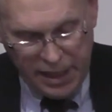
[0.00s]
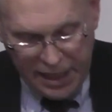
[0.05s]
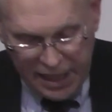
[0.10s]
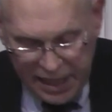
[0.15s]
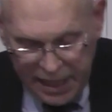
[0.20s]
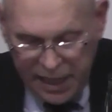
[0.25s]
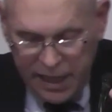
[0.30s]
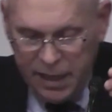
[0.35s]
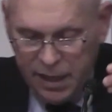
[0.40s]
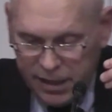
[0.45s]

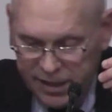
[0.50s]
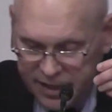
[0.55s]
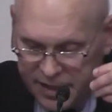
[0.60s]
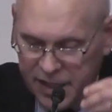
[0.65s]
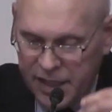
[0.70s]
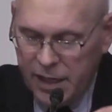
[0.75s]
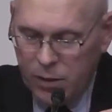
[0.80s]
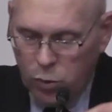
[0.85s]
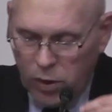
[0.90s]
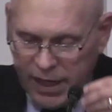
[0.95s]
He
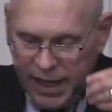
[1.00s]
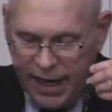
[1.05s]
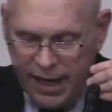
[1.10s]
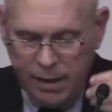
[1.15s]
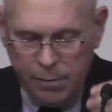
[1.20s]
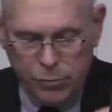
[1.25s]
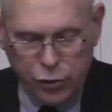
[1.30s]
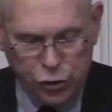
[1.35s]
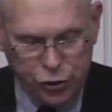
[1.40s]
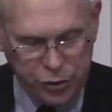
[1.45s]
did what
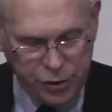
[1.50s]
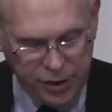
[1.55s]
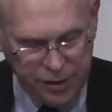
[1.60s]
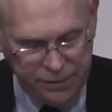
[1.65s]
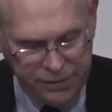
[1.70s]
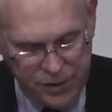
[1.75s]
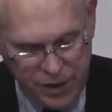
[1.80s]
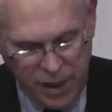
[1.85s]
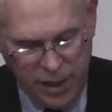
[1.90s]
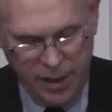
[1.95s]
Adam should
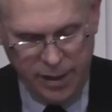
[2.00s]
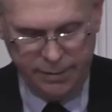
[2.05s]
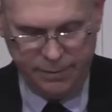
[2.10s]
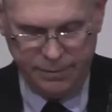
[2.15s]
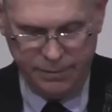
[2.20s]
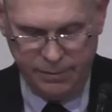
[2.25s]
have done